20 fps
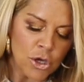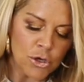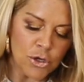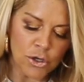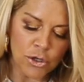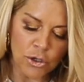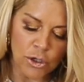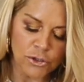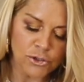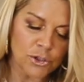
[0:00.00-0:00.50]

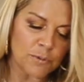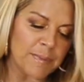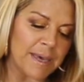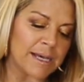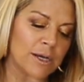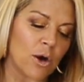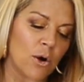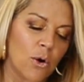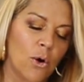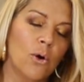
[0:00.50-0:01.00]
You can also
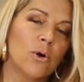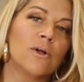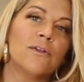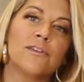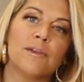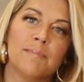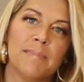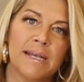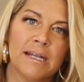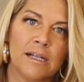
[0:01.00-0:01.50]
make a hole
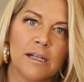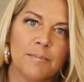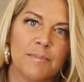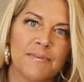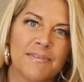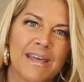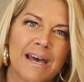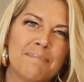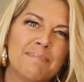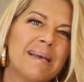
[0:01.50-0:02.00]
in the middle,
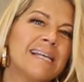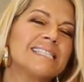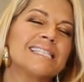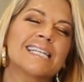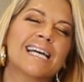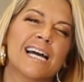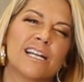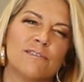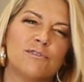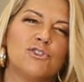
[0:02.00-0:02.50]
but that makes
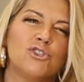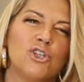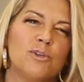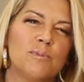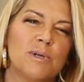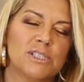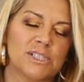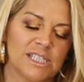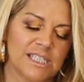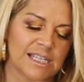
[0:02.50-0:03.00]
it kind of too
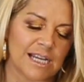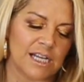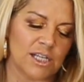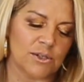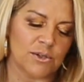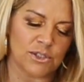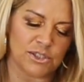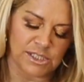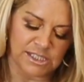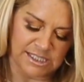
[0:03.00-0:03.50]
much. It kind
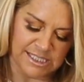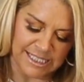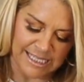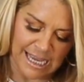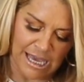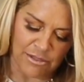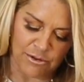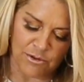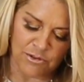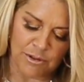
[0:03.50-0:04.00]
of gushes
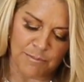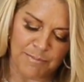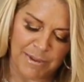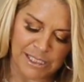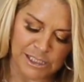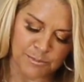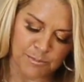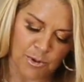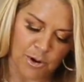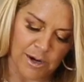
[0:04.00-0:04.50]
together, and the
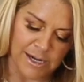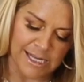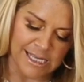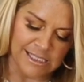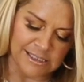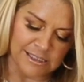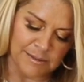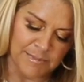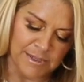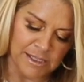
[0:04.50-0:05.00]
best part
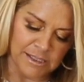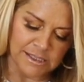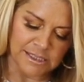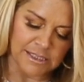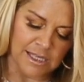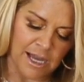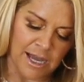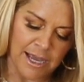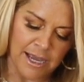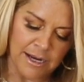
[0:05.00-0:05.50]
is the middle
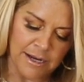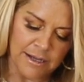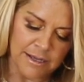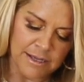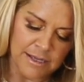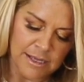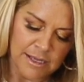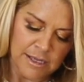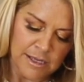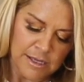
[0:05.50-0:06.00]
side.
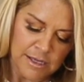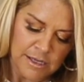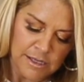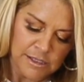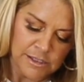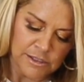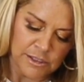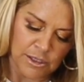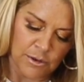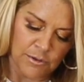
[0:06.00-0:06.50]

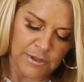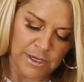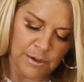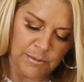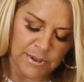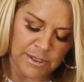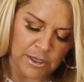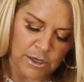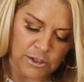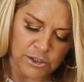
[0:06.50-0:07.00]
So there
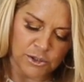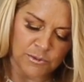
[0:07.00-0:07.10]
we go.